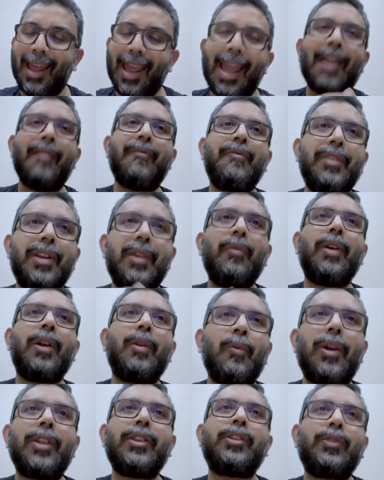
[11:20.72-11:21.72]

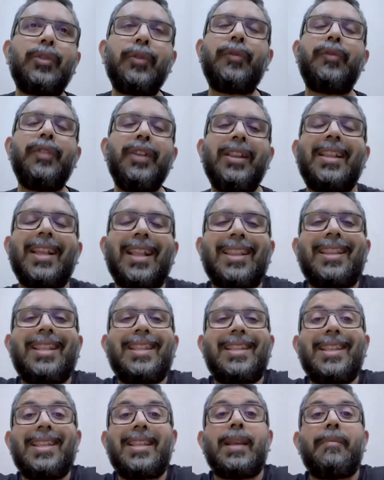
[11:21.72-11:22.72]
Everyone wants to feel that
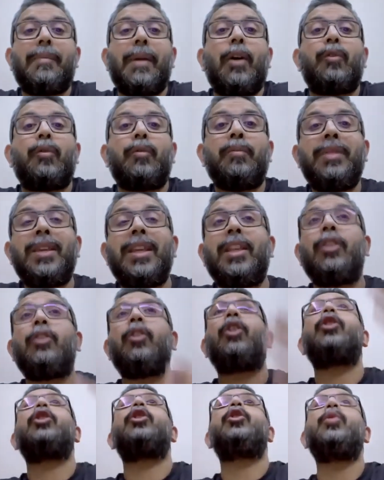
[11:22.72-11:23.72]
this is about me,
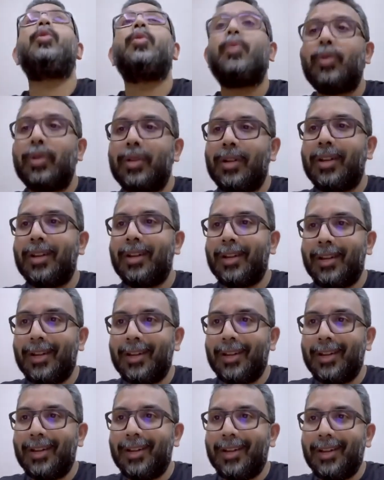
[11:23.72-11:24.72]
not you.
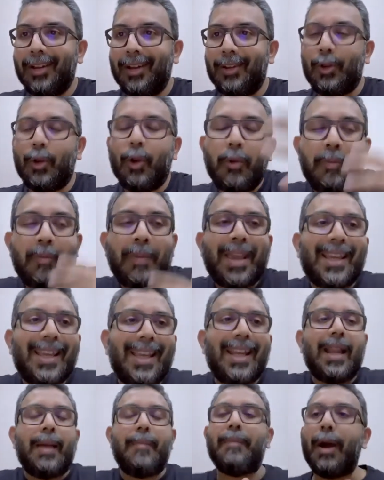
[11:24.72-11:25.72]
Don't make
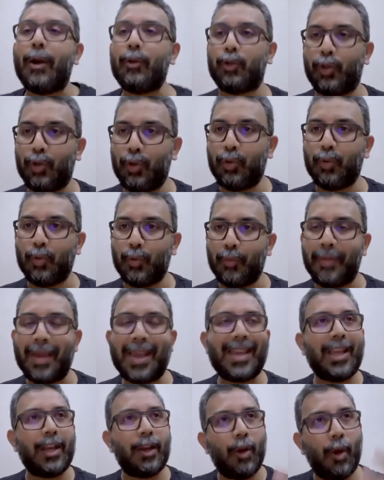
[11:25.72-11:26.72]
it about you.
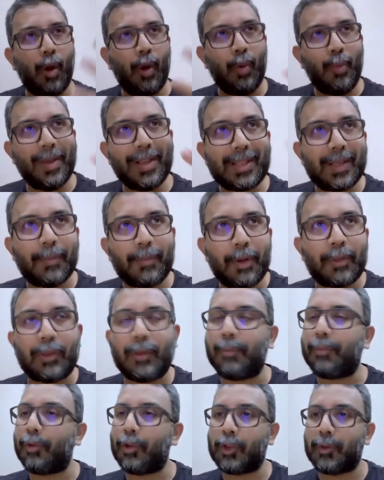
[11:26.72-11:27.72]
Make it always about
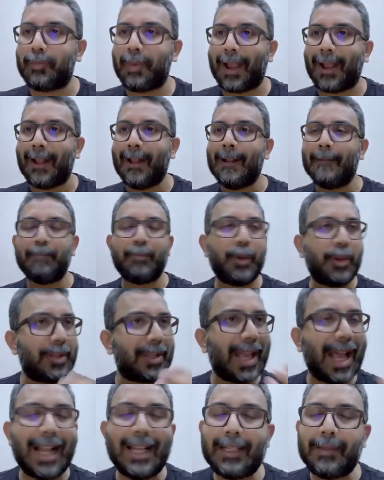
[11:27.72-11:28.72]
the prospect
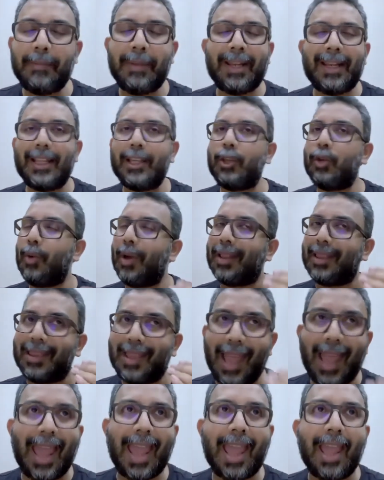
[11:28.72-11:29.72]
because ultimately you are
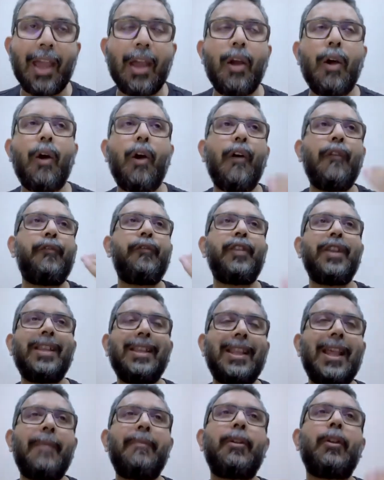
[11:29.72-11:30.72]
there
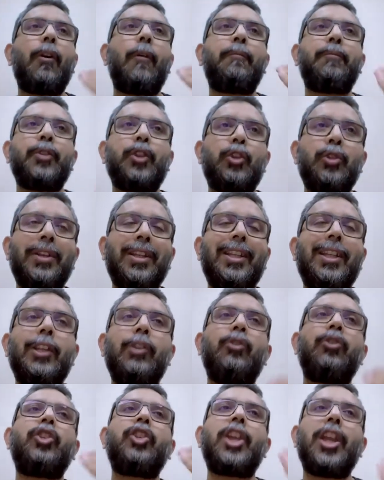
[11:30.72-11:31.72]
offering them an opportunity
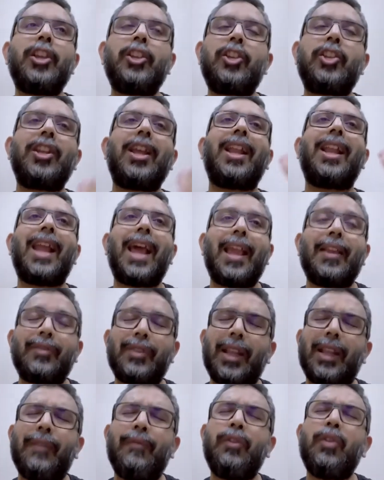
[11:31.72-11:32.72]
to change their lives.
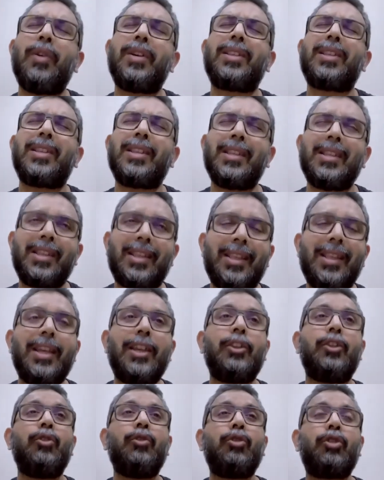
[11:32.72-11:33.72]
And if you are sincere,
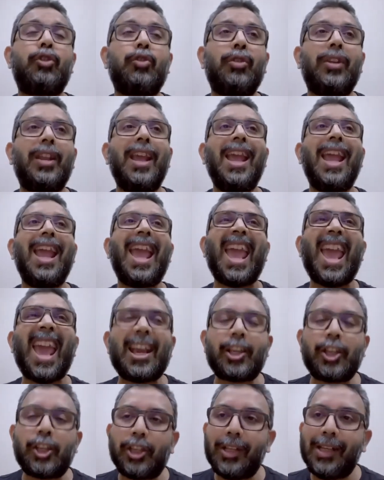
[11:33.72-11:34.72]
you should
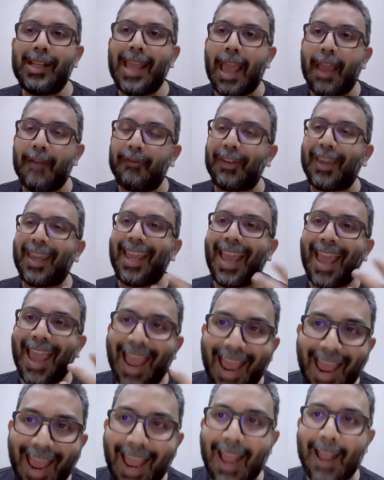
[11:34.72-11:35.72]
actually have
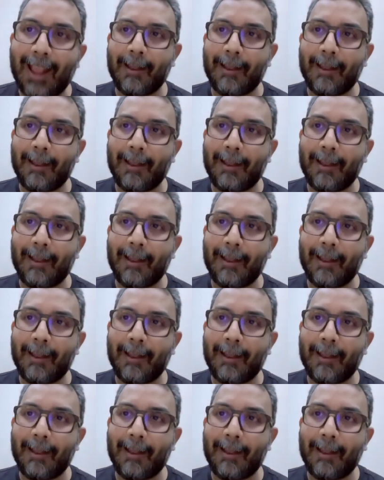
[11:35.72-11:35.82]
care.